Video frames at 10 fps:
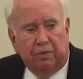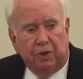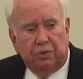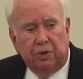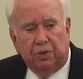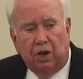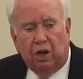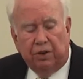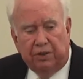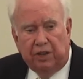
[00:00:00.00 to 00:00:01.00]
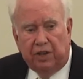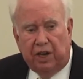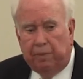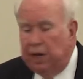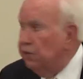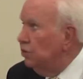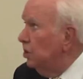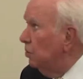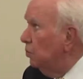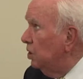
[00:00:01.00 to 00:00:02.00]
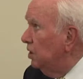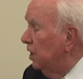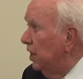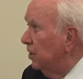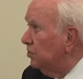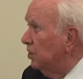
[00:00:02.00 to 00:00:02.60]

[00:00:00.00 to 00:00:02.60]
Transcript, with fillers: which was longer than they imagined it would last.